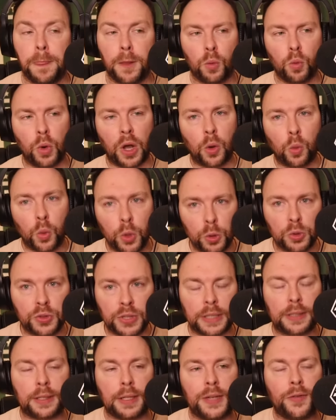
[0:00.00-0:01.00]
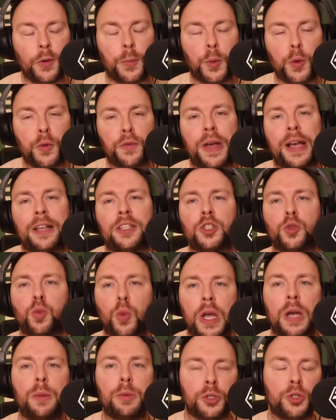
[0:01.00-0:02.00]
What I will say to Liverpool fans is,
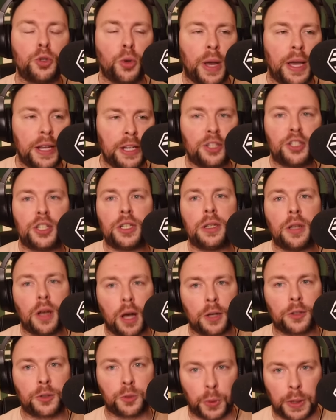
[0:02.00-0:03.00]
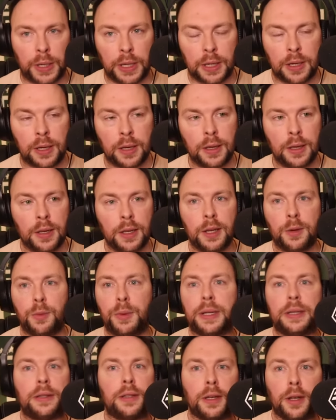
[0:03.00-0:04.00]
where was your energy last week
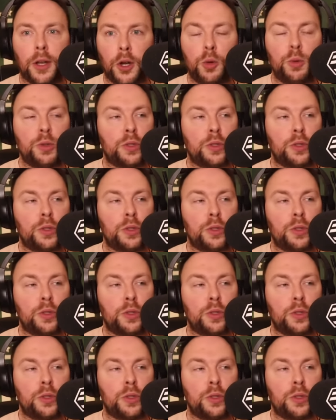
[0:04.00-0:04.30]
when Dalot